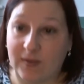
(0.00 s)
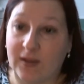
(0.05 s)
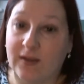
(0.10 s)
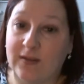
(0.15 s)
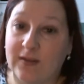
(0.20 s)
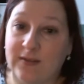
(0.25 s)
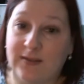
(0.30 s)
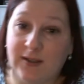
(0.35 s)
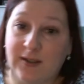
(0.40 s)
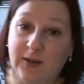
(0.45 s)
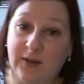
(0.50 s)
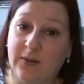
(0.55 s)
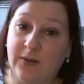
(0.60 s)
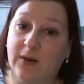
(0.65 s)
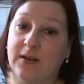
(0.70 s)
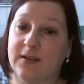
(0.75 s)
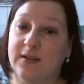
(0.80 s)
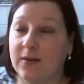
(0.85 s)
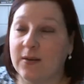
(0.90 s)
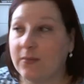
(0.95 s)
So I
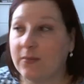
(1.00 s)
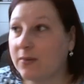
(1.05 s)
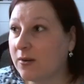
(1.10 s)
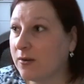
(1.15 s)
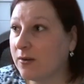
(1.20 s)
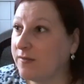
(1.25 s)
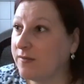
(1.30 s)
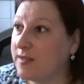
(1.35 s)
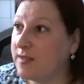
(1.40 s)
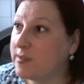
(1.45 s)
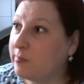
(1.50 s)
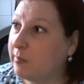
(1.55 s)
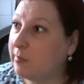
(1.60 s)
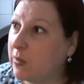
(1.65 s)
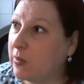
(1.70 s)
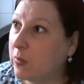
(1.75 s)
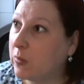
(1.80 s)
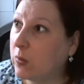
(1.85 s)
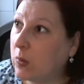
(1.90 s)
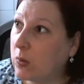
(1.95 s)
don't know if he's
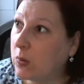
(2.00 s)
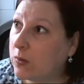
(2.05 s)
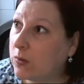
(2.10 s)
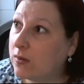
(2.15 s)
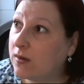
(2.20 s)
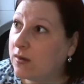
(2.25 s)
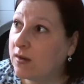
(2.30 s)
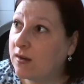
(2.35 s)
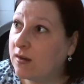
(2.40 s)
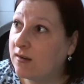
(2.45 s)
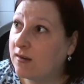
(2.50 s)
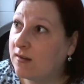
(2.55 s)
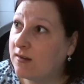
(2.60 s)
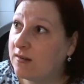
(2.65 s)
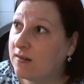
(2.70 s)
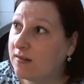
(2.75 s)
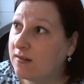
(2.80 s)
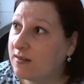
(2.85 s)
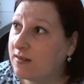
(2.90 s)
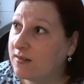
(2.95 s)
pure
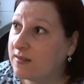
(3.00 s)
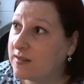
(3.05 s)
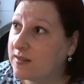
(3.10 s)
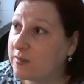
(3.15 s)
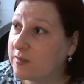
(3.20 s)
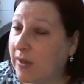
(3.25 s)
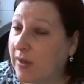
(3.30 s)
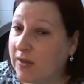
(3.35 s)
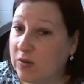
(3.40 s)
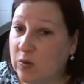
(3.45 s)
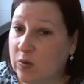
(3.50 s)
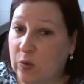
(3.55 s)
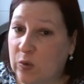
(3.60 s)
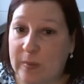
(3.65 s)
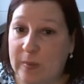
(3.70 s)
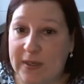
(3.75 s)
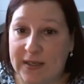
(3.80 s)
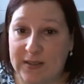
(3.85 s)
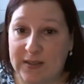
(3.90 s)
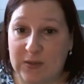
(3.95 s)
spaniel
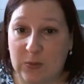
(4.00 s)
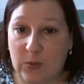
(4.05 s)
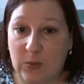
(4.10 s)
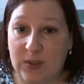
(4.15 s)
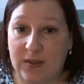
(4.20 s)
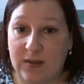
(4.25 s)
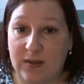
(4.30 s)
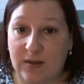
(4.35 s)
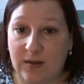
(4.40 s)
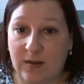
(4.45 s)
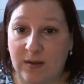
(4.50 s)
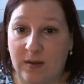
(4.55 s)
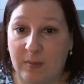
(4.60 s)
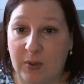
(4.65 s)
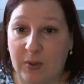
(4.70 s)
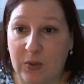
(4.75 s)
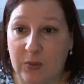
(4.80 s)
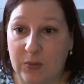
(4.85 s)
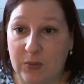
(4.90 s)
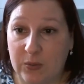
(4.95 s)
mixed with
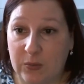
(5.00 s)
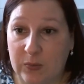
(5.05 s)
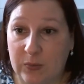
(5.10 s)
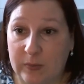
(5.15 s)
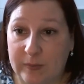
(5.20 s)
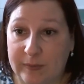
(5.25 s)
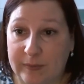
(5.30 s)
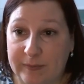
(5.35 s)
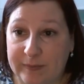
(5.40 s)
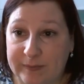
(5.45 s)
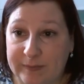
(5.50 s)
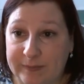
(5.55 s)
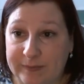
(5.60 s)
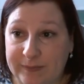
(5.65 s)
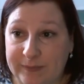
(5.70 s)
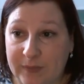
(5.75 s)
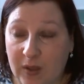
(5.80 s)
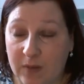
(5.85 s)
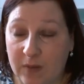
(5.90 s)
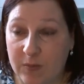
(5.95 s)
poodle.
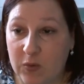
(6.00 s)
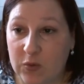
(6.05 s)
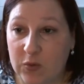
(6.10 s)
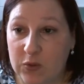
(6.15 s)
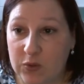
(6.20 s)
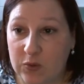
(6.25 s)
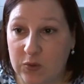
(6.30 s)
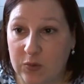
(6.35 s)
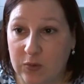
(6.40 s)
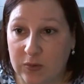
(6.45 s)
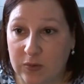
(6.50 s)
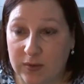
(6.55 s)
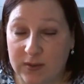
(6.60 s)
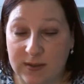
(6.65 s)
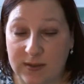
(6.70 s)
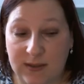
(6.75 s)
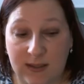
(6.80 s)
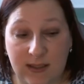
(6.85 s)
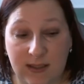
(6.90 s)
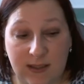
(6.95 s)
I'm not sure,
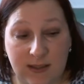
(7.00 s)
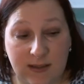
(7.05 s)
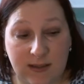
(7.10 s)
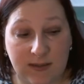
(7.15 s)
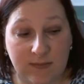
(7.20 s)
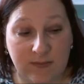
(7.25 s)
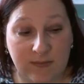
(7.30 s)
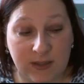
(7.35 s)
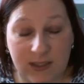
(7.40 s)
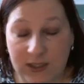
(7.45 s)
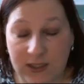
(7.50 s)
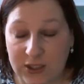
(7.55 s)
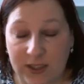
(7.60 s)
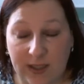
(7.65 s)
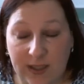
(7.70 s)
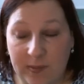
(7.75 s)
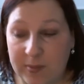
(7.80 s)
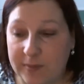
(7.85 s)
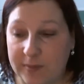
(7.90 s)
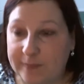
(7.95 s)
because he's funny
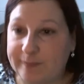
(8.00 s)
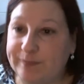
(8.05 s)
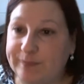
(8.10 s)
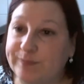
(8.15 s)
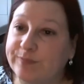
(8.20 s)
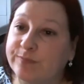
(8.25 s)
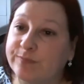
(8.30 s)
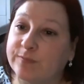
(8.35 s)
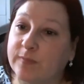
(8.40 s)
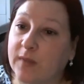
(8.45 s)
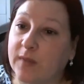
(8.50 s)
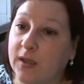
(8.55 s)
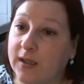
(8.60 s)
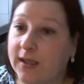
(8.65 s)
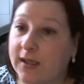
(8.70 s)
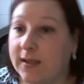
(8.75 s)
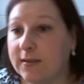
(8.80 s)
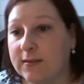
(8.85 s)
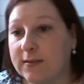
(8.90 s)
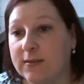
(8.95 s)
shape.
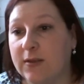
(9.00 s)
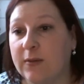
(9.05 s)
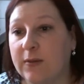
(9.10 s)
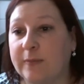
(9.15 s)
Yeah, so